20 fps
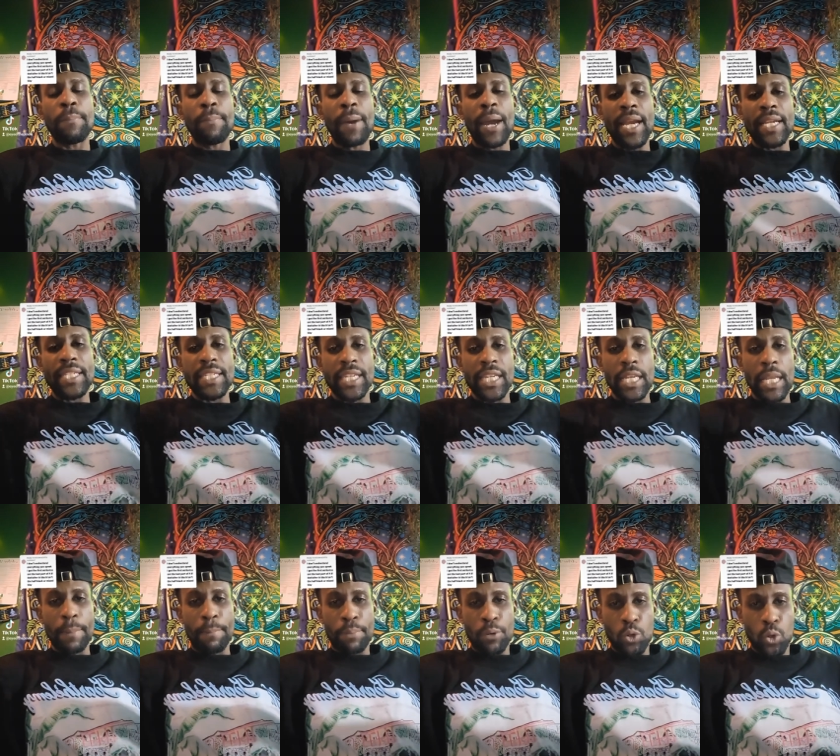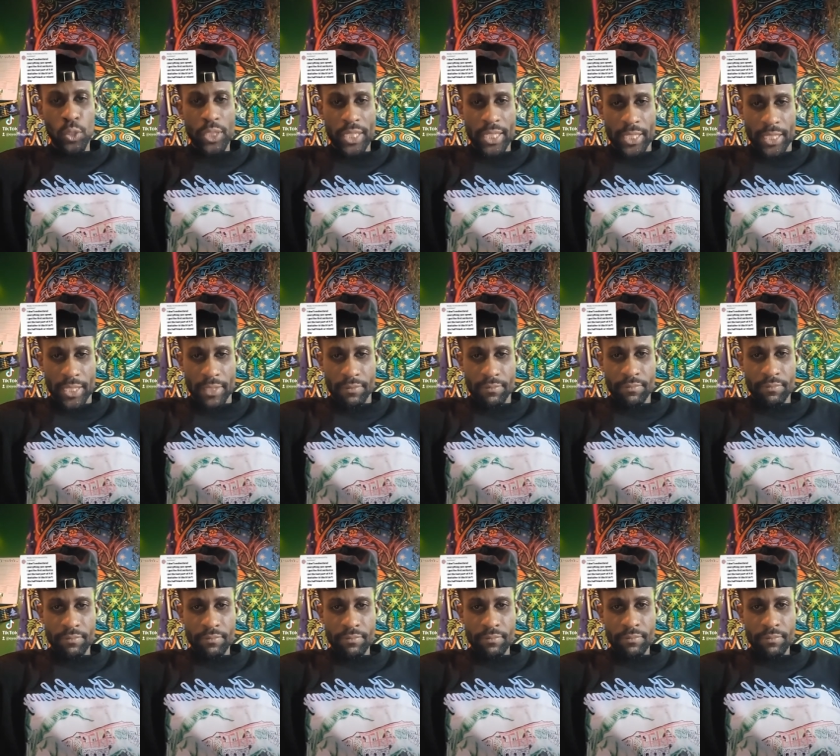particular protein.
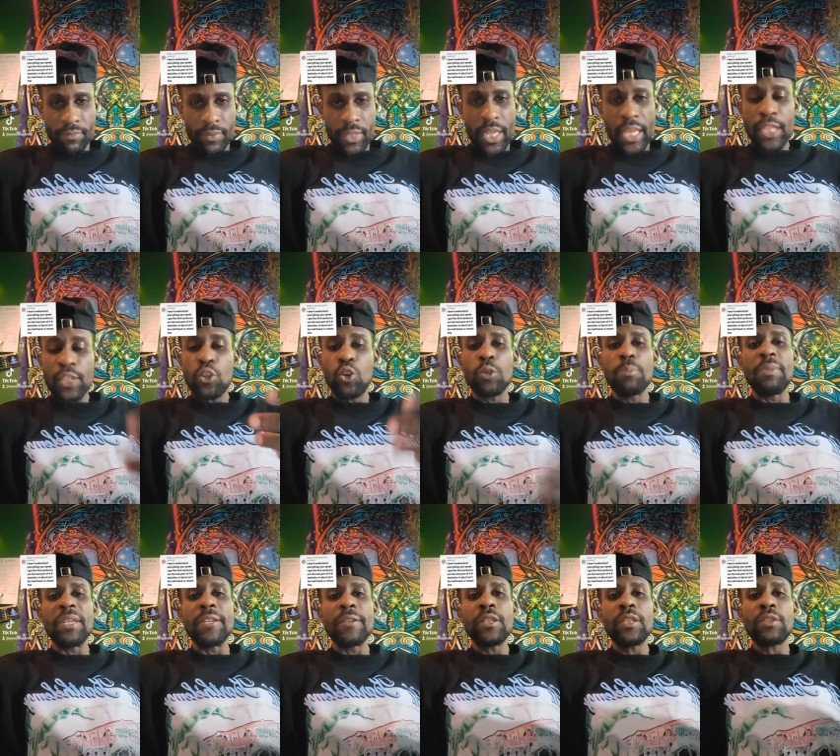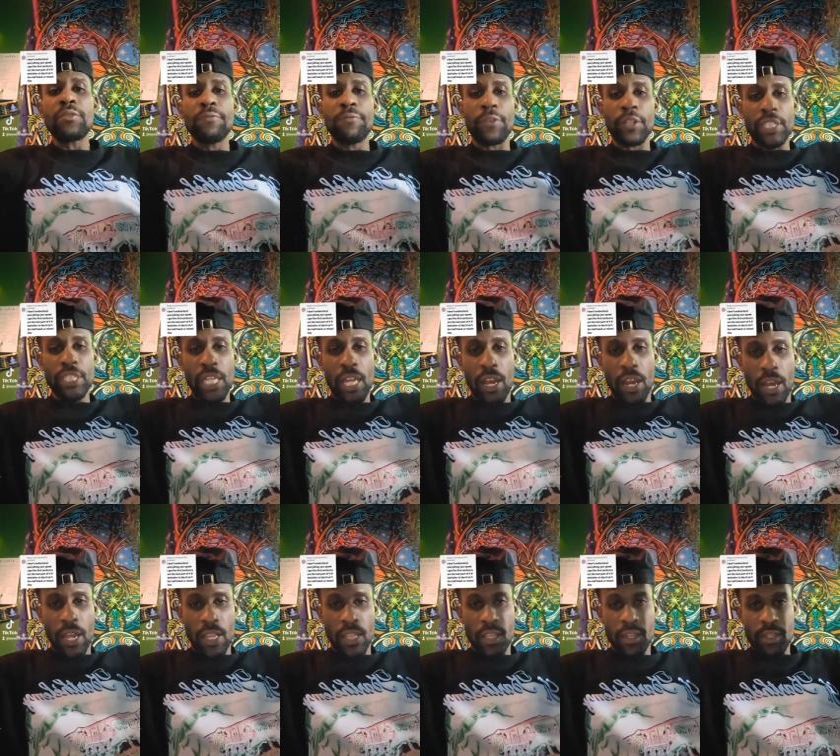It could be for
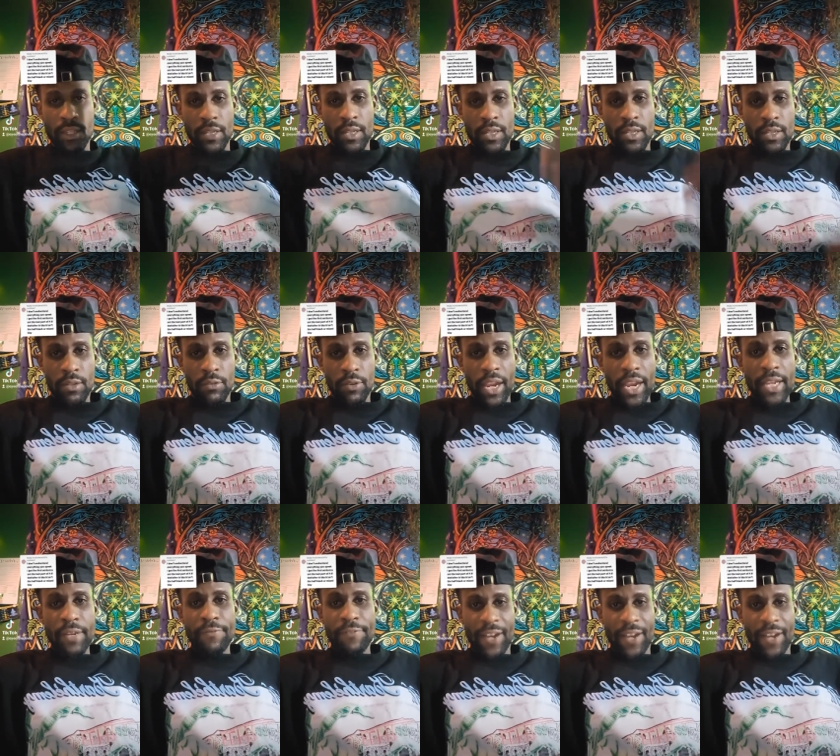tall, right?